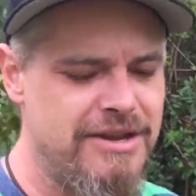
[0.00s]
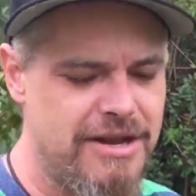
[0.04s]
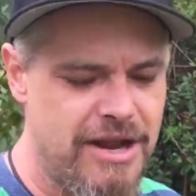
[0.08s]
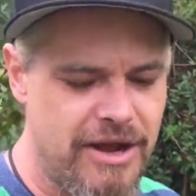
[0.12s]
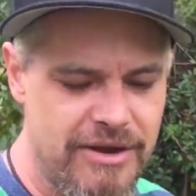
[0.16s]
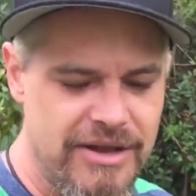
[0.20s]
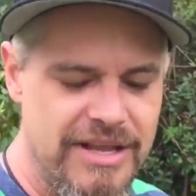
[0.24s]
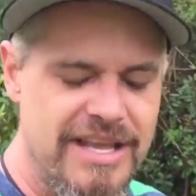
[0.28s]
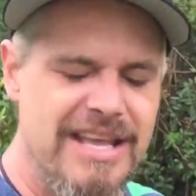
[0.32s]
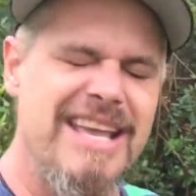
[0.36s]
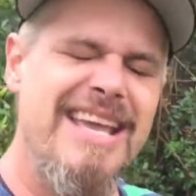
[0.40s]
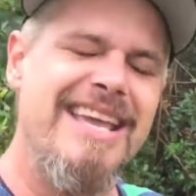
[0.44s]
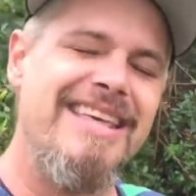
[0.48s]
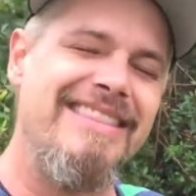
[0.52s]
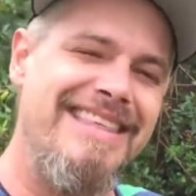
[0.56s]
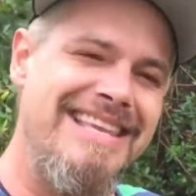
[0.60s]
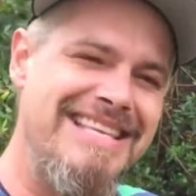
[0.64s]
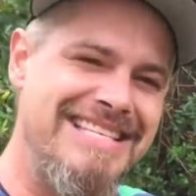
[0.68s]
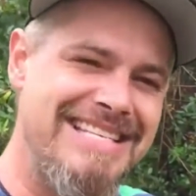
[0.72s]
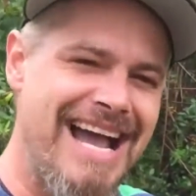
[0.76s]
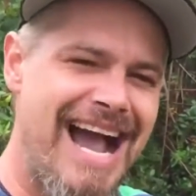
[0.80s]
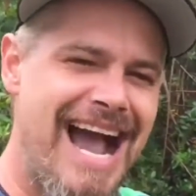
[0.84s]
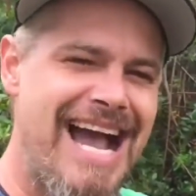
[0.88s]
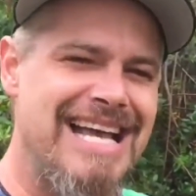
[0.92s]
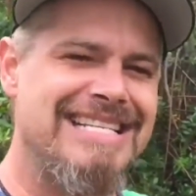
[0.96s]
You know,
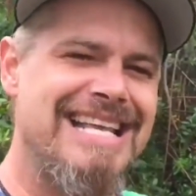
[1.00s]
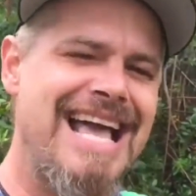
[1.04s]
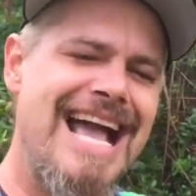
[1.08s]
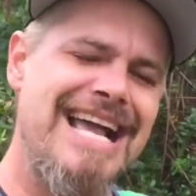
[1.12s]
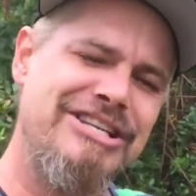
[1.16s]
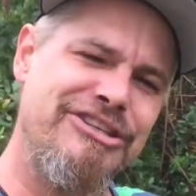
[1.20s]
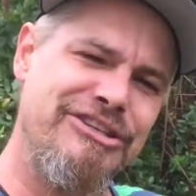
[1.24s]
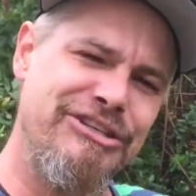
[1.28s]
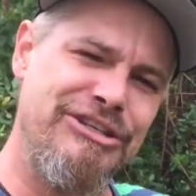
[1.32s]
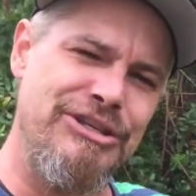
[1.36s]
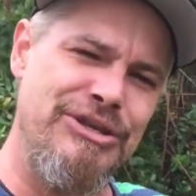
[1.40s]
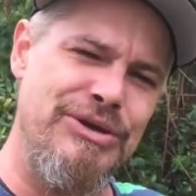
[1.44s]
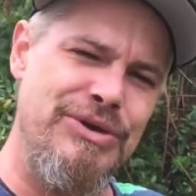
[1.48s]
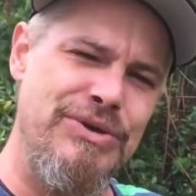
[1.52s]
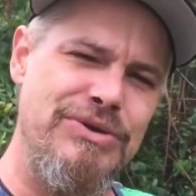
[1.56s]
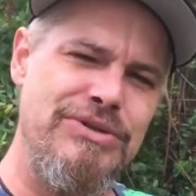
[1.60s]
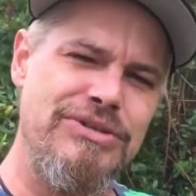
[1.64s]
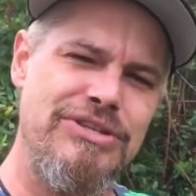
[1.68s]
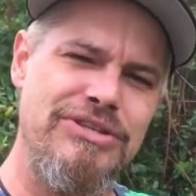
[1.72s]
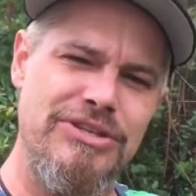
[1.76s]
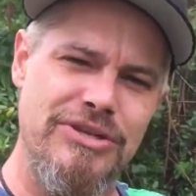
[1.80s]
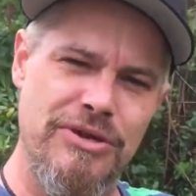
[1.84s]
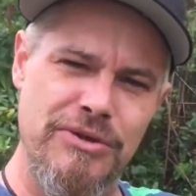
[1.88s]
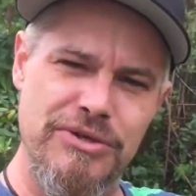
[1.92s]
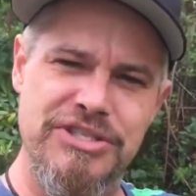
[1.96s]
these guys actually
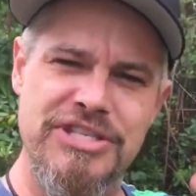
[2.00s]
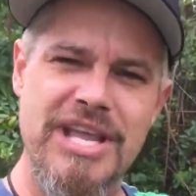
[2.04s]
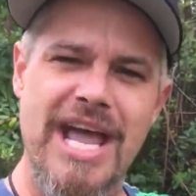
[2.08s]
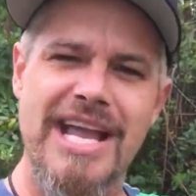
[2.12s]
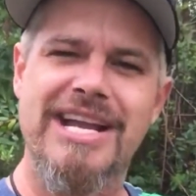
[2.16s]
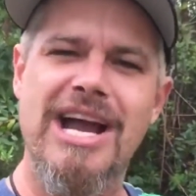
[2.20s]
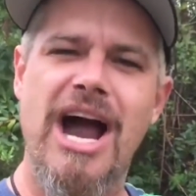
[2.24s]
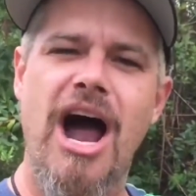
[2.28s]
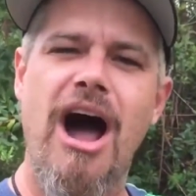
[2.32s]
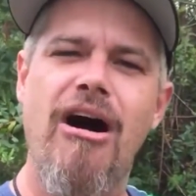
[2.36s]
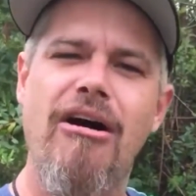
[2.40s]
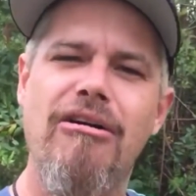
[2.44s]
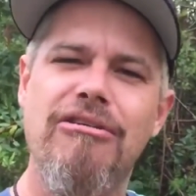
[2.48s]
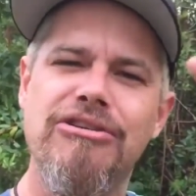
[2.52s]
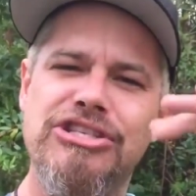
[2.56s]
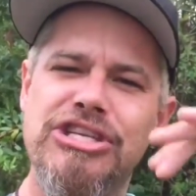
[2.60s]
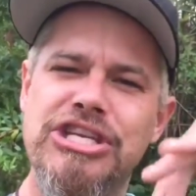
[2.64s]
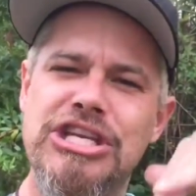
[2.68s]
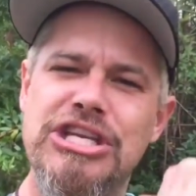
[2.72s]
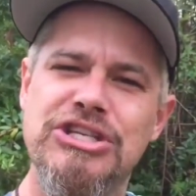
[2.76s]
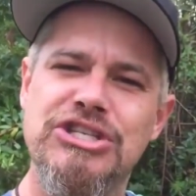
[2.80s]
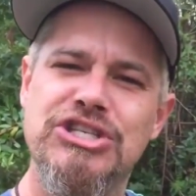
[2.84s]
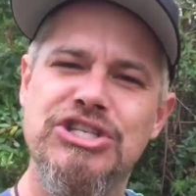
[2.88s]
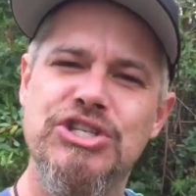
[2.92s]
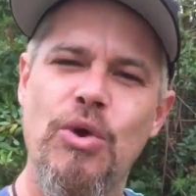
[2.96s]
use, you know,
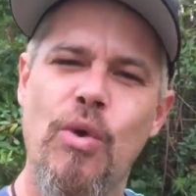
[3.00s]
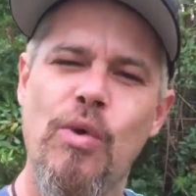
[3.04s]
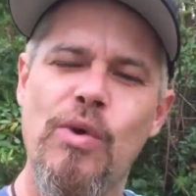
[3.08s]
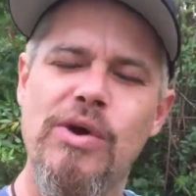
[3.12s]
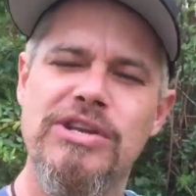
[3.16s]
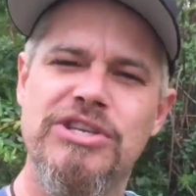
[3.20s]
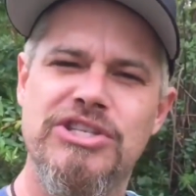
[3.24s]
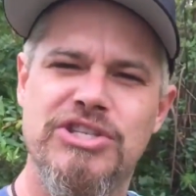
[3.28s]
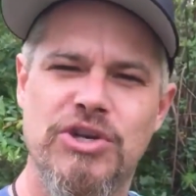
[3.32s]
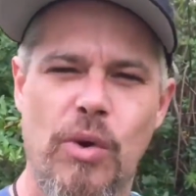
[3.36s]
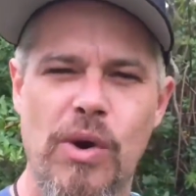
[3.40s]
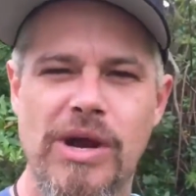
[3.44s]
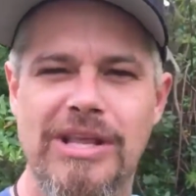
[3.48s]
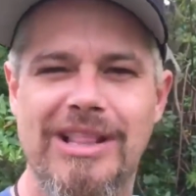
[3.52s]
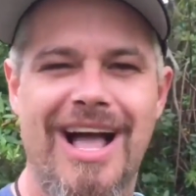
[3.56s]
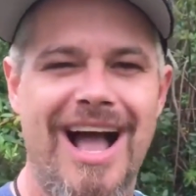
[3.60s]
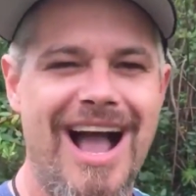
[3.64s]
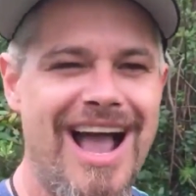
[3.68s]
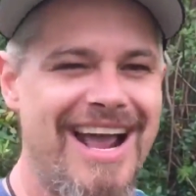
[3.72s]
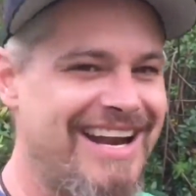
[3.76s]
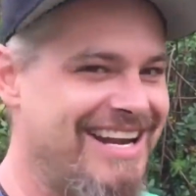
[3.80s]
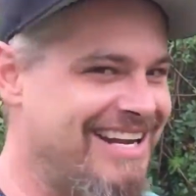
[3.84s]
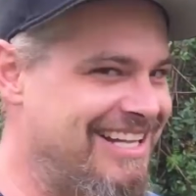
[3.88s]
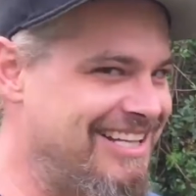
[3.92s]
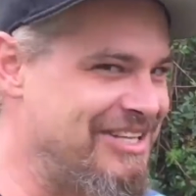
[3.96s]
psychology and
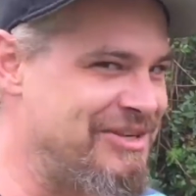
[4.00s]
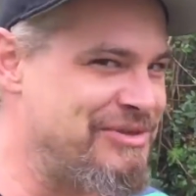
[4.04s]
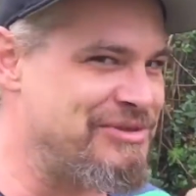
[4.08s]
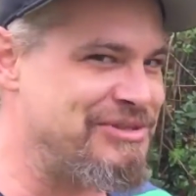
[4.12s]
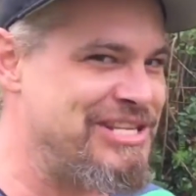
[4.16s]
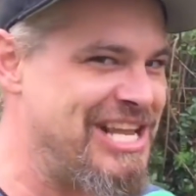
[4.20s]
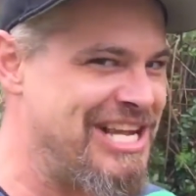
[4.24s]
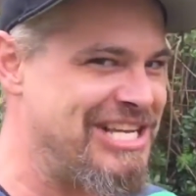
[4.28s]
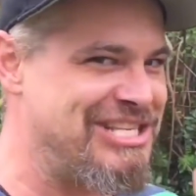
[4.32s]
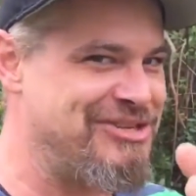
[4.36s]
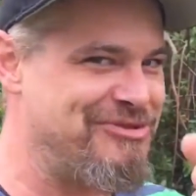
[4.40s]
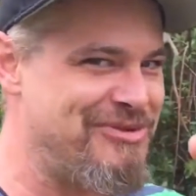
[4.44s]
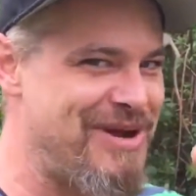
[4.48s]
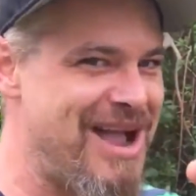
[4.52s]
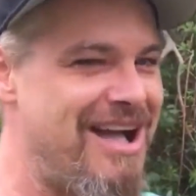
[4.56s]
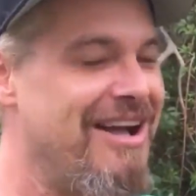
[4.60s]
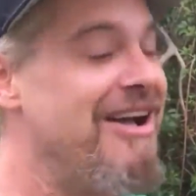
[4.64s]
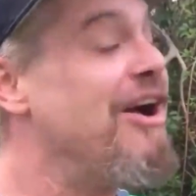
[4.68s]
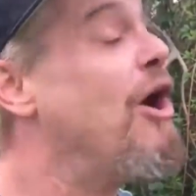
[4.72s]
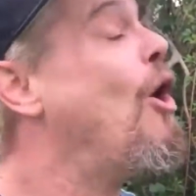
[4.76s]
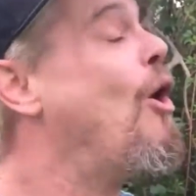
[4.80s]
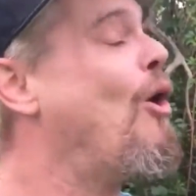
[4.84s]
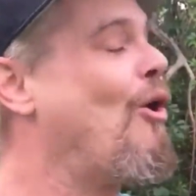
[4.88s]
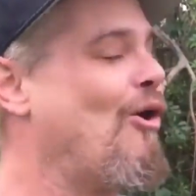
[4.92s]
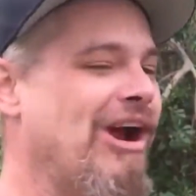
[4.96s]
storyline and
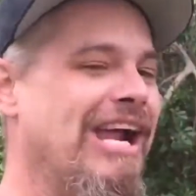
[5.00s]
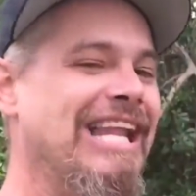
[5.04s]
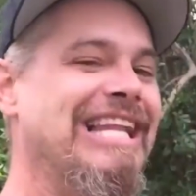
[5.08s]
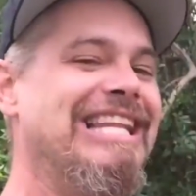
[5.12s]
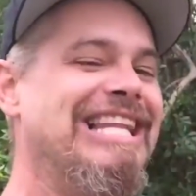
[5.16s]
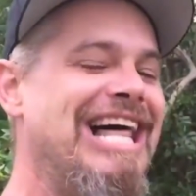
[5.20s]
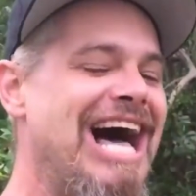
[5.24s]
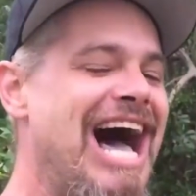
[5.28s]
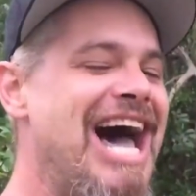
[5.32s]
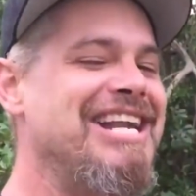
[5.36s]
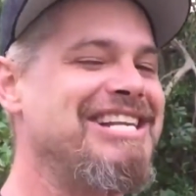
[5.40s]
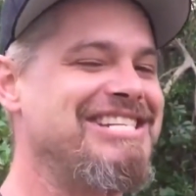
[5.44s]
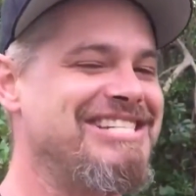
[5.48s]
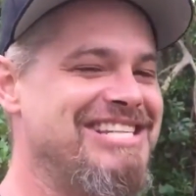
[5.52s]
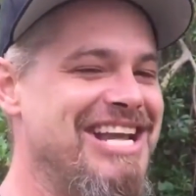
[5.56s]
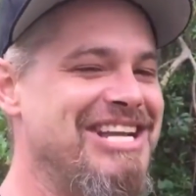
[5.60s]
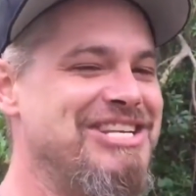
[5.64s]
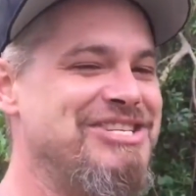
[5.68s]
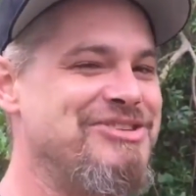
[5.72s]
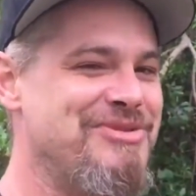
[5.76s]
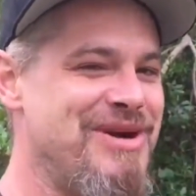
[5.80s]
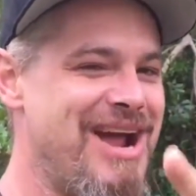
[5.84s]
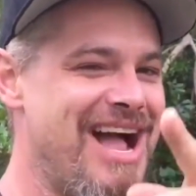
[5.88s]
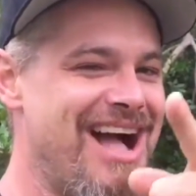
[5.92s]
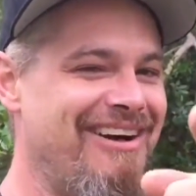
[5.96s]
a lot of
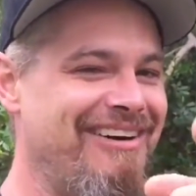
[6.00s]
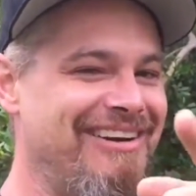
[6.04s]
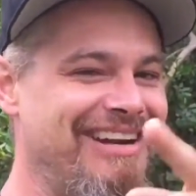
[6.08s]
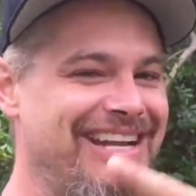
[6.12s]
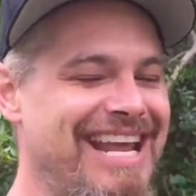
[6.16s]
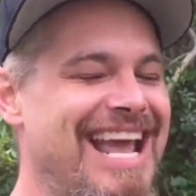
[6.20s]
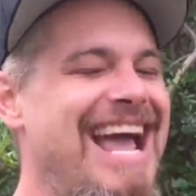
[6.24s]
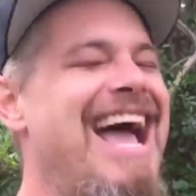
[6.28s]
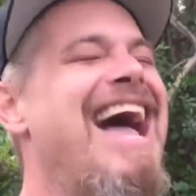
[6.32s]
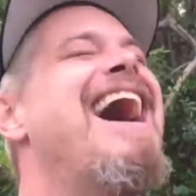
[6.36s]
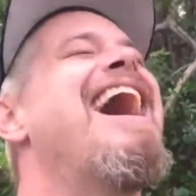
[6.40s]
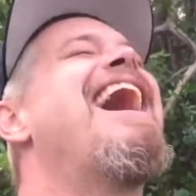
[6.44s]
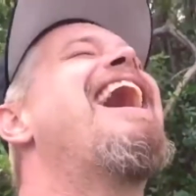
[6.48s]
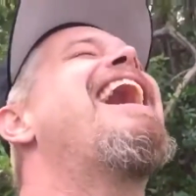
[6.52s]
sexuality.